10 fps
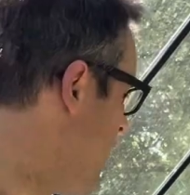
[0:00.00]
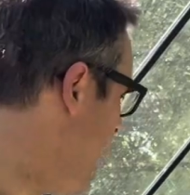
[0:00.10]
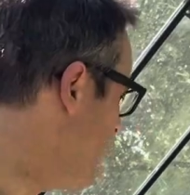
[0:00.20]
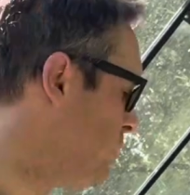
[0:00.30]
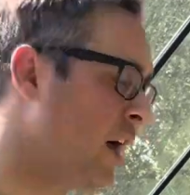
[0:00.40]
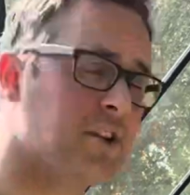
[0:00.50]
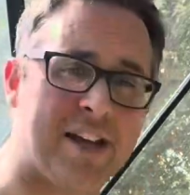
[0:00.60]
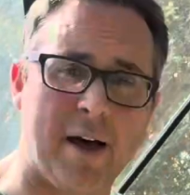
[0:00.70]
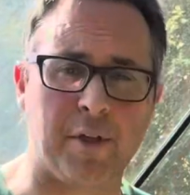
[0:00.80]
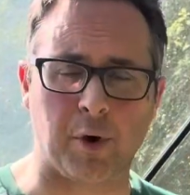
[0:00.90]
and plant
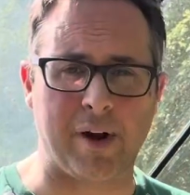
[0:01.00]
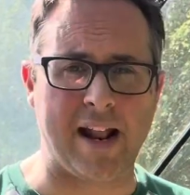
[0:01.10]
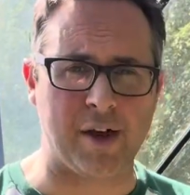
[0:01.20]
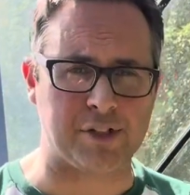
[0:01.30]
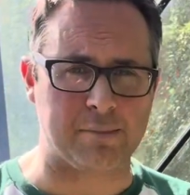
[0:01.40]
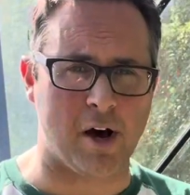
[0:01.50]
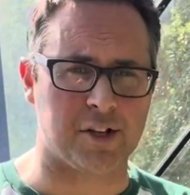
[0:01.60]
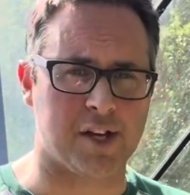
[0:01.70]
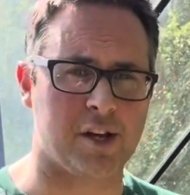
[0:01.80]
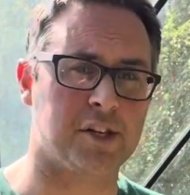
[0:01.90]
out the greenhouse
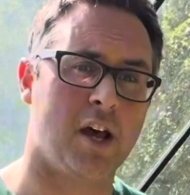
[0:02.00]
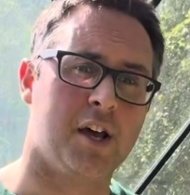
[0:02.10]
tomatoes.